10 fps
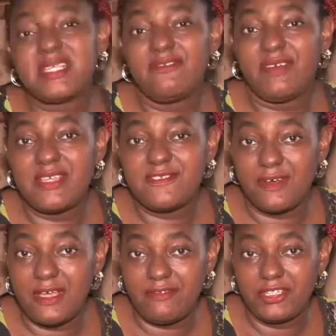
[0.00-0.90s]
Advice
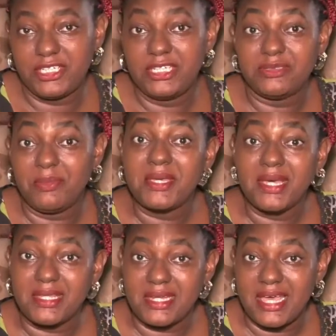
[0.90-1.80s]
for every change
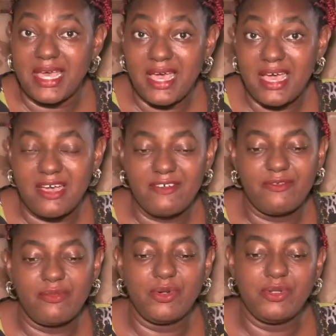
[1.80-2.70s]
maker that I have
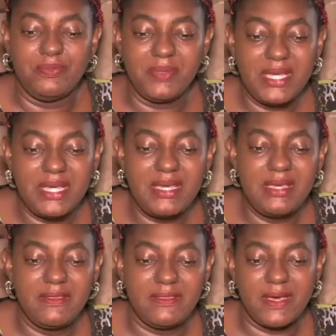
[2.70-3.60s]
would be
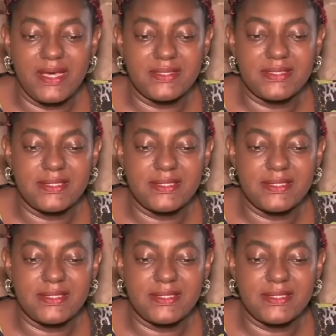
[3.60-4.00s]
that